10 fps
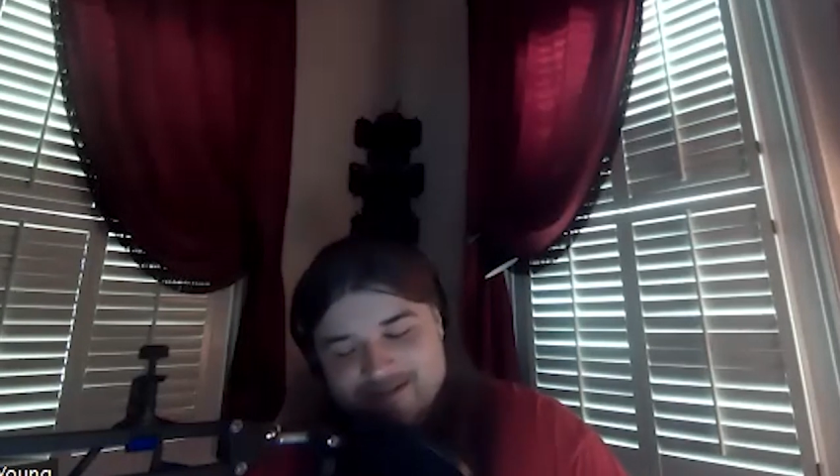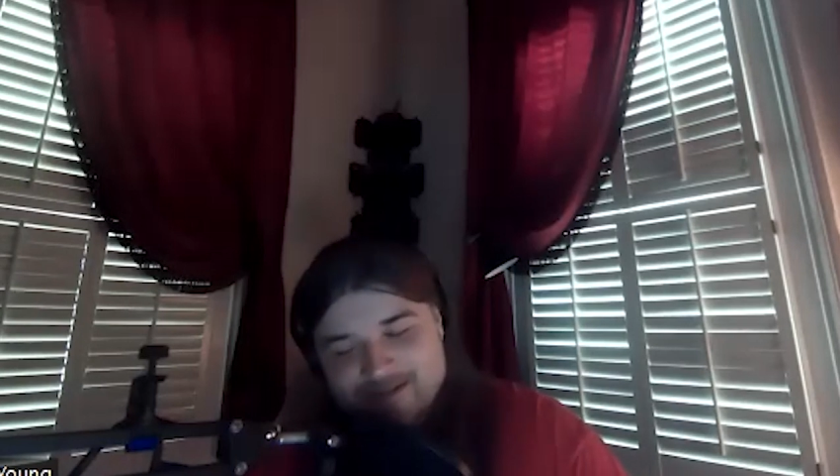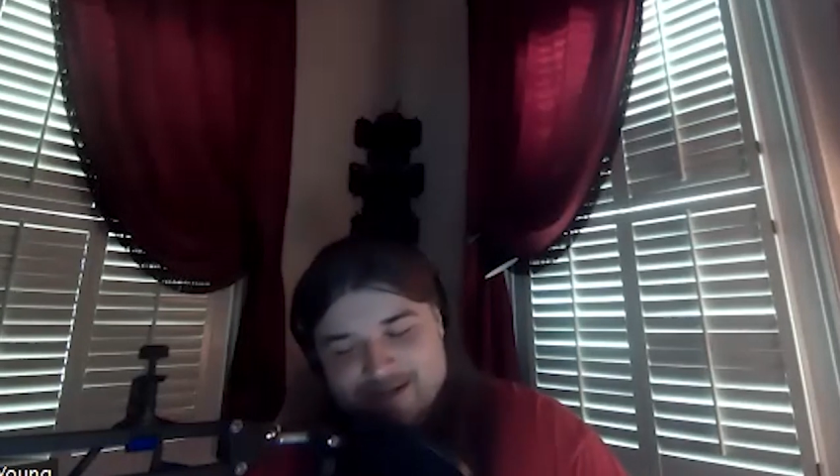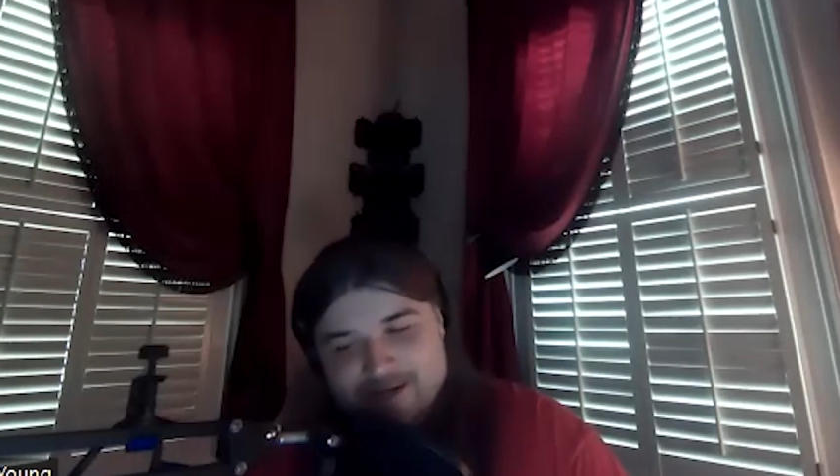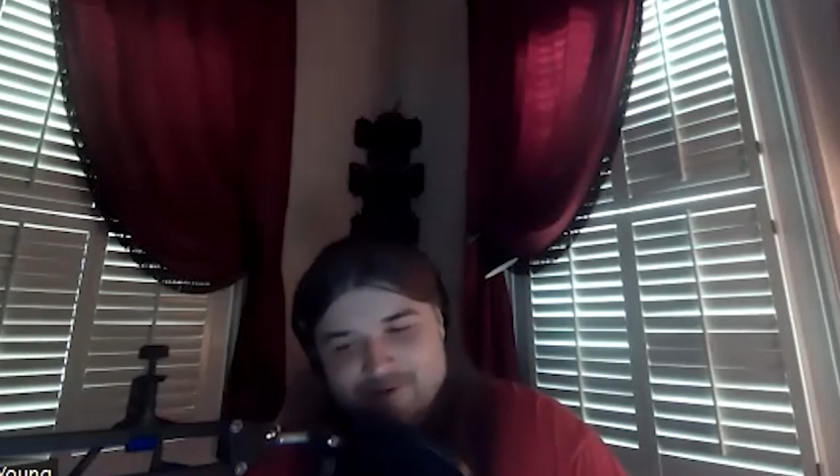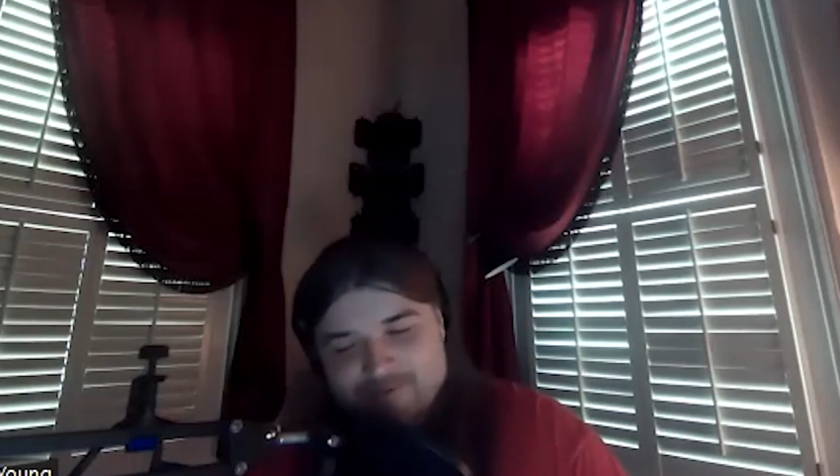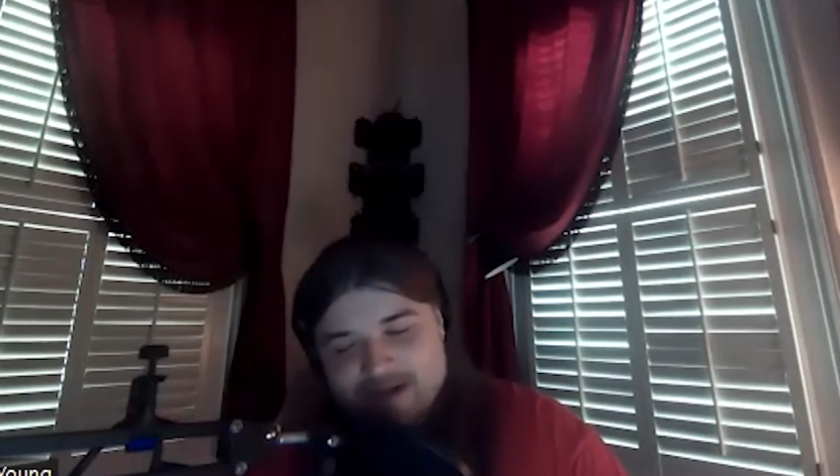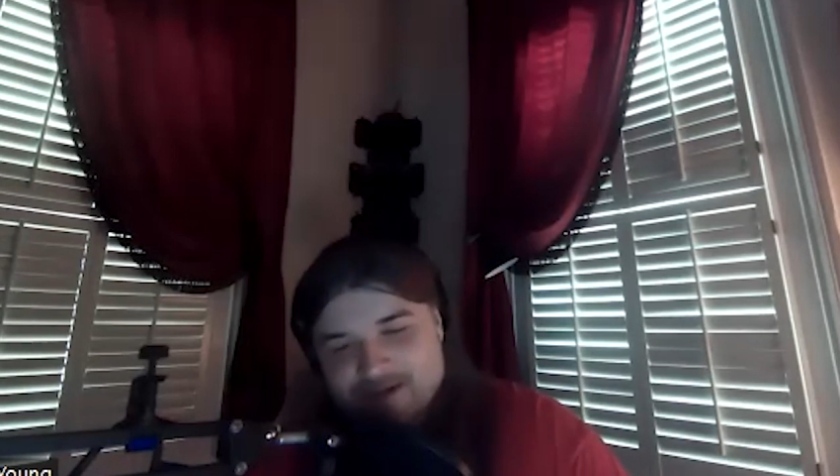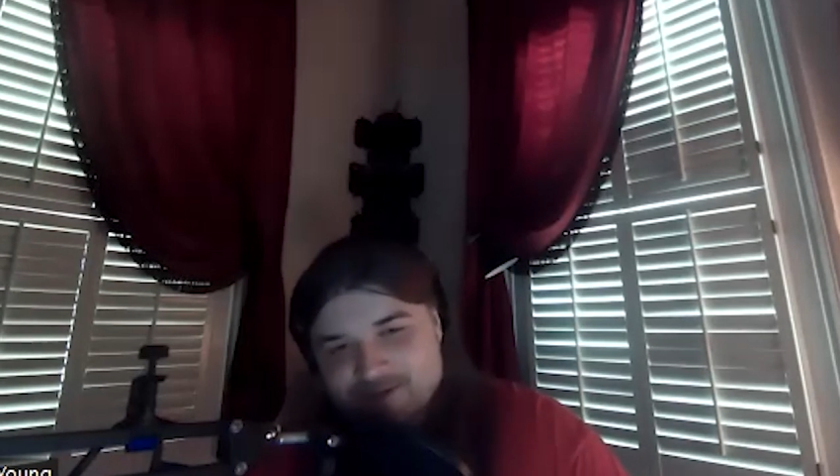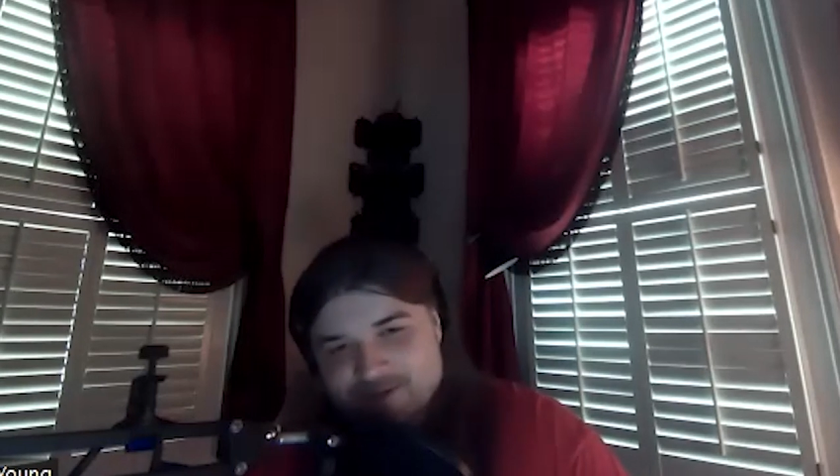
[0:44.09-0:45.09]
now a
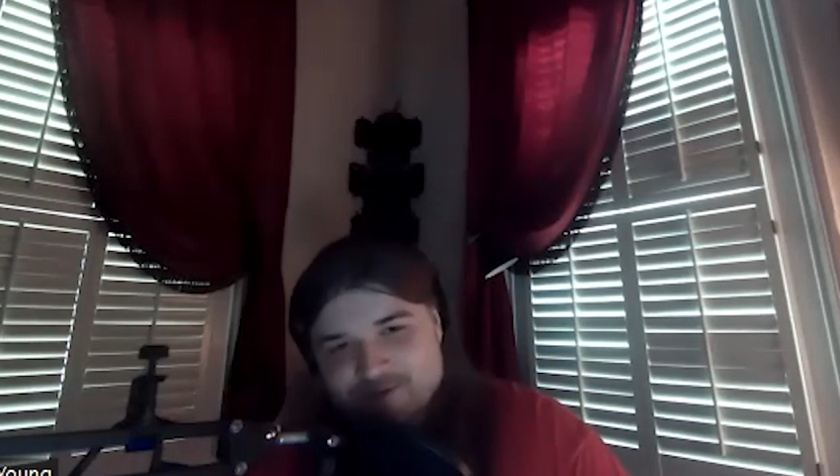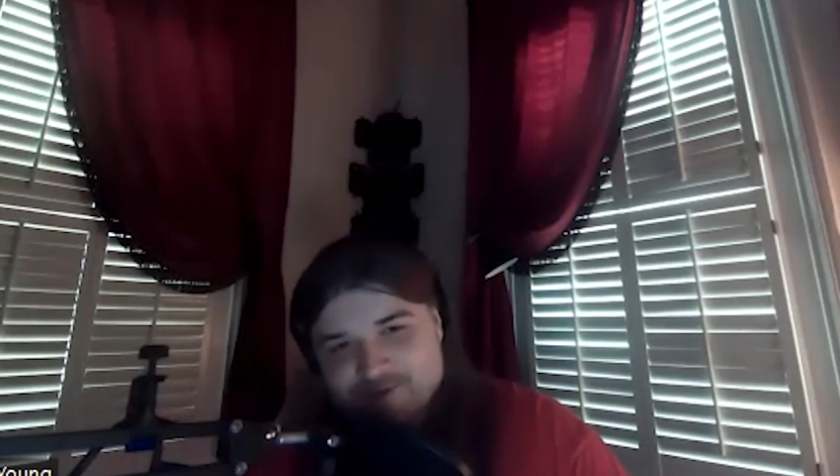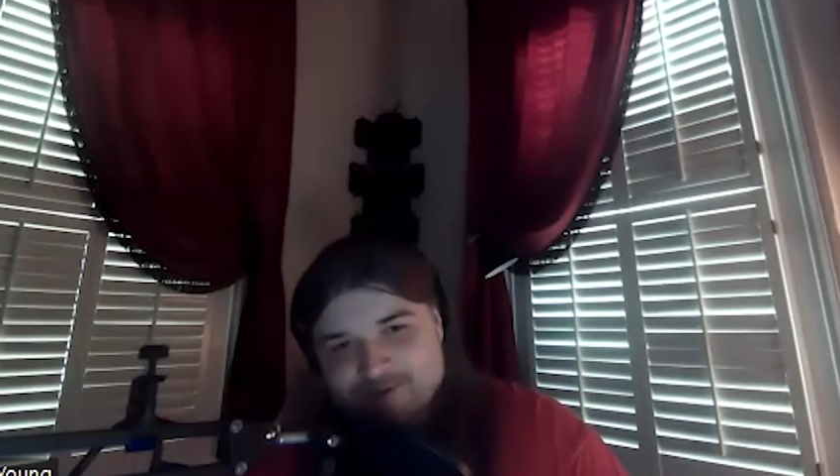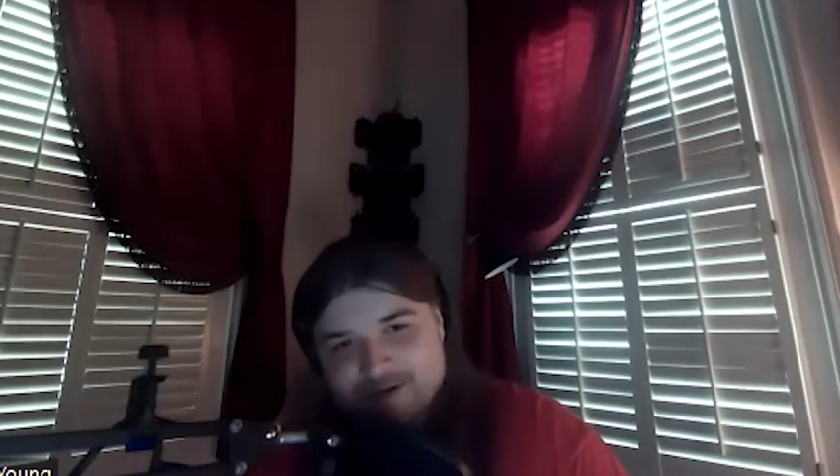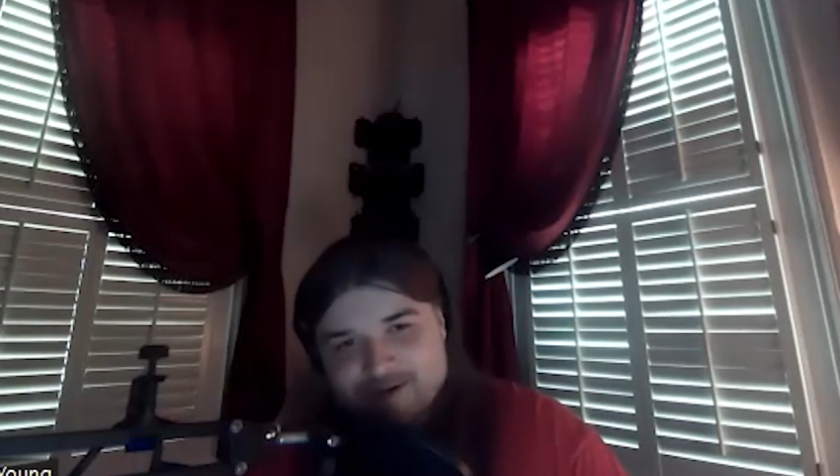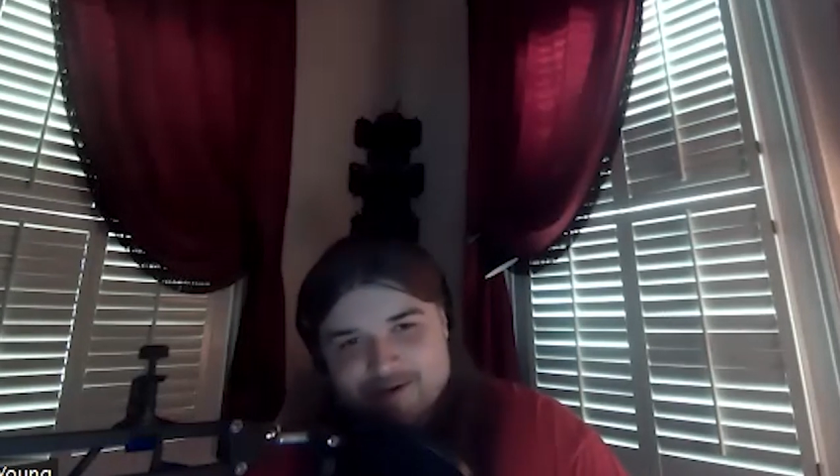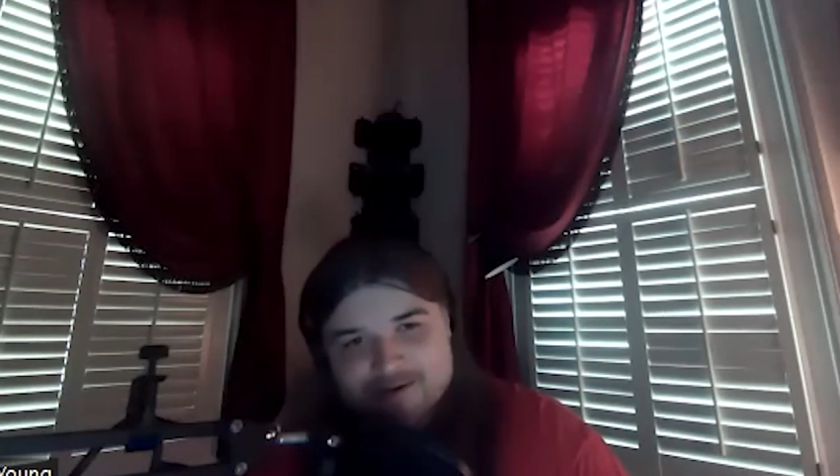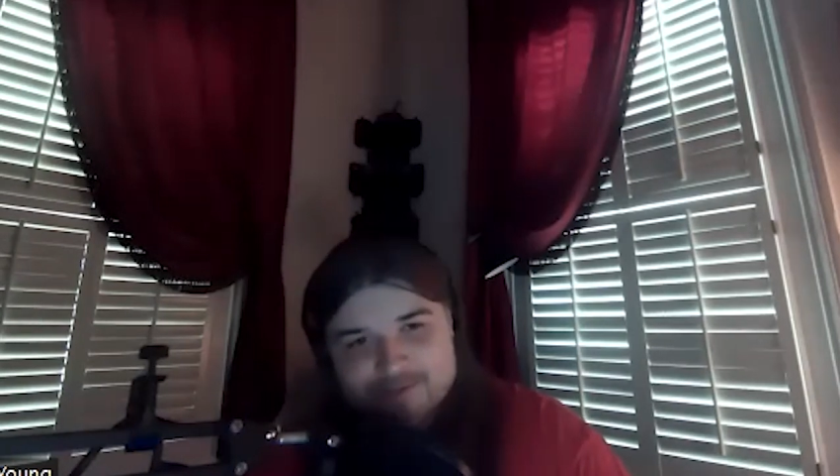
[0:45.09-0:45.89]
mask that you created